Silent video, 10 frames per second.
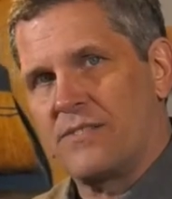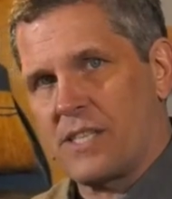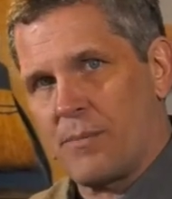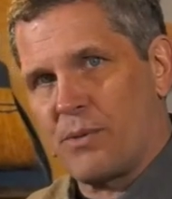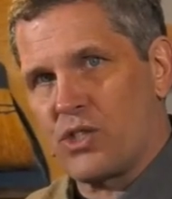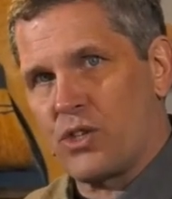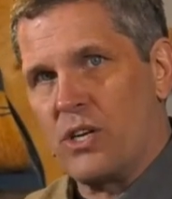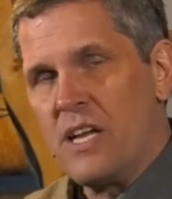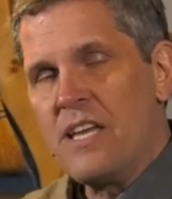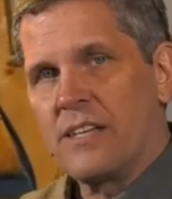
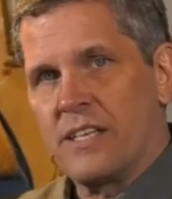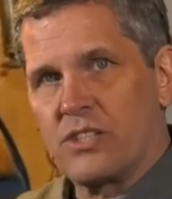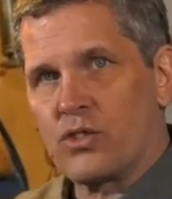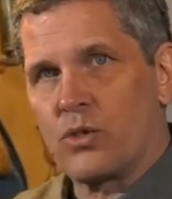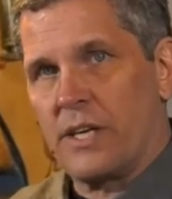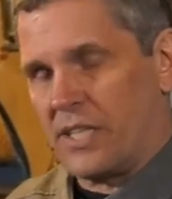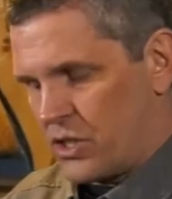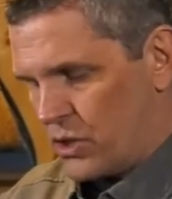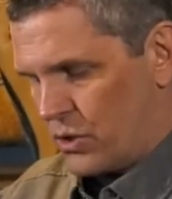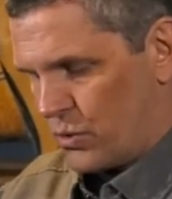temperature that it's
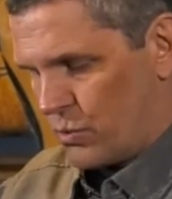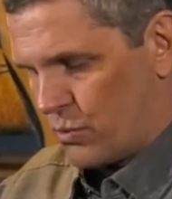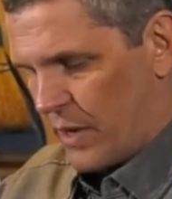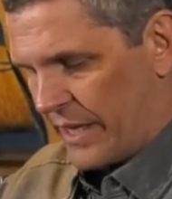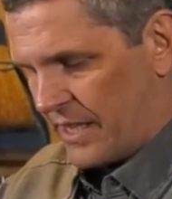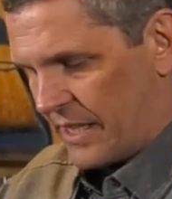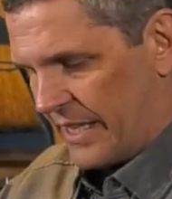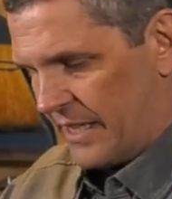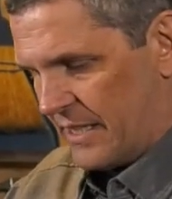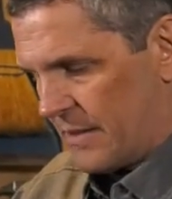trying to
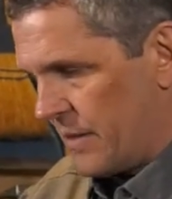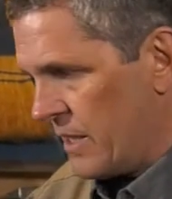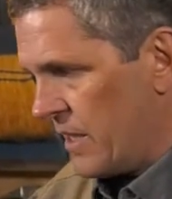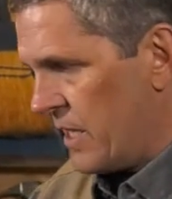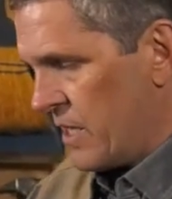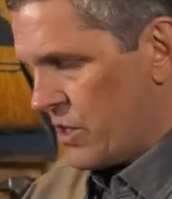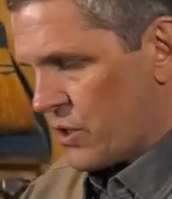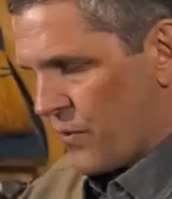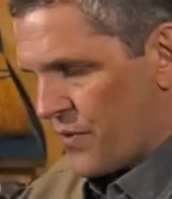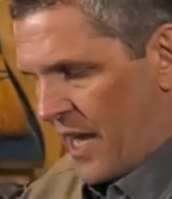regulate.
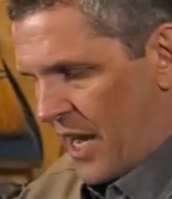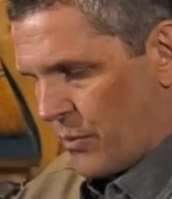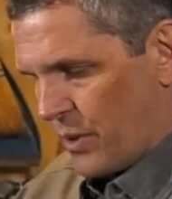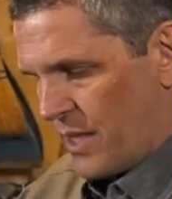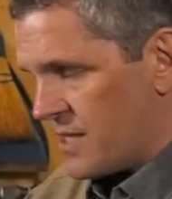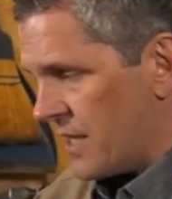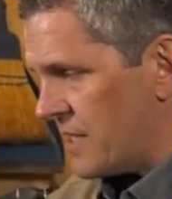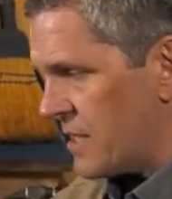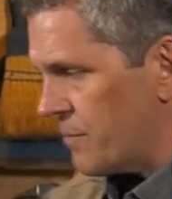So for that reason, it's